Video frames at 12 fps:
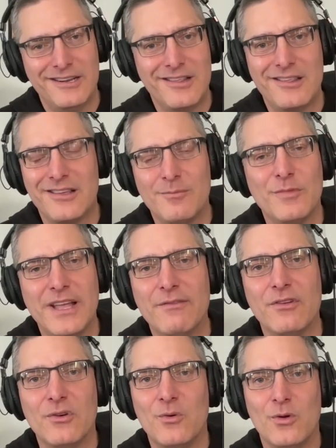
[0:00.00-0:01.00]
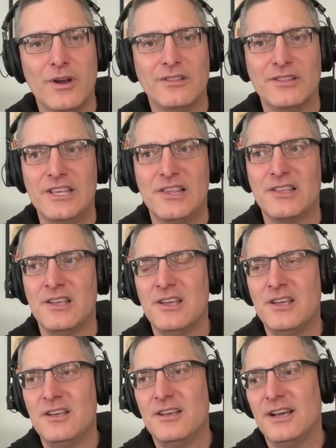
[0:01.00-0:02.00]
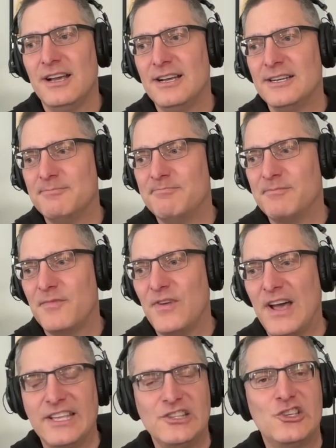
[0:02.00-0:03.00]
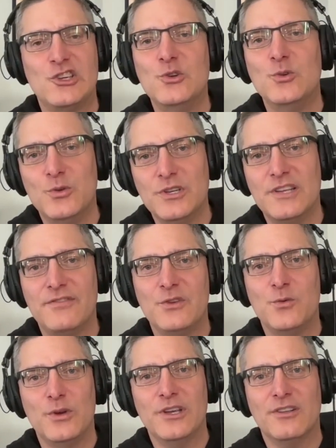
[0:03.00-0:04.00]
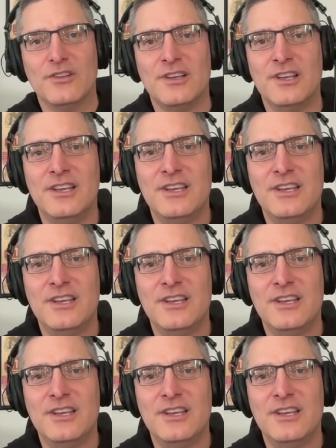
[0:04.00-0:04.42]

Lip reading: on some level, or at least fine tuned, if you will,